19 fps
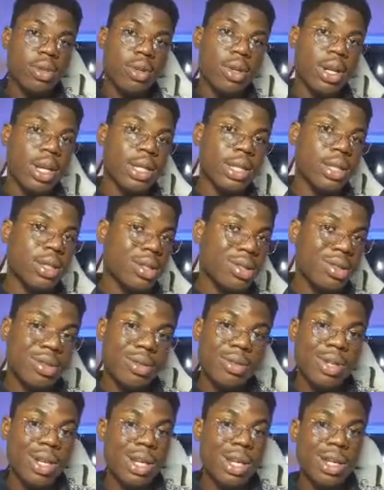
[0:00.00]
Others,
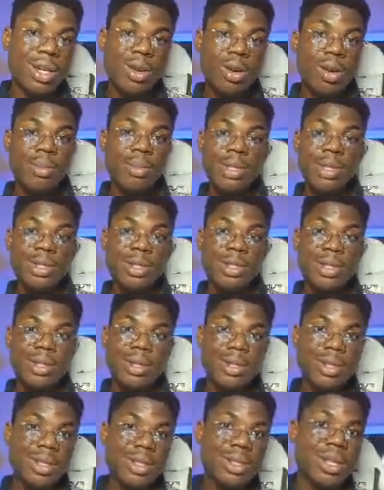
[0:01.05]
they call it. This
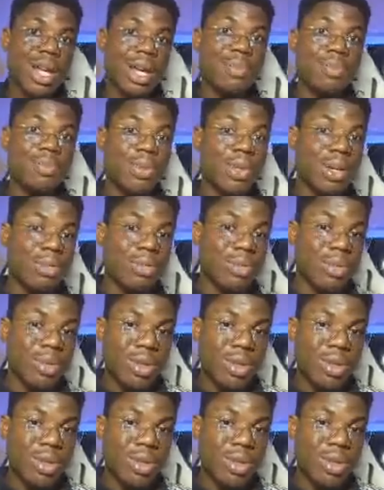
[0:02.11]
is 9 p.m.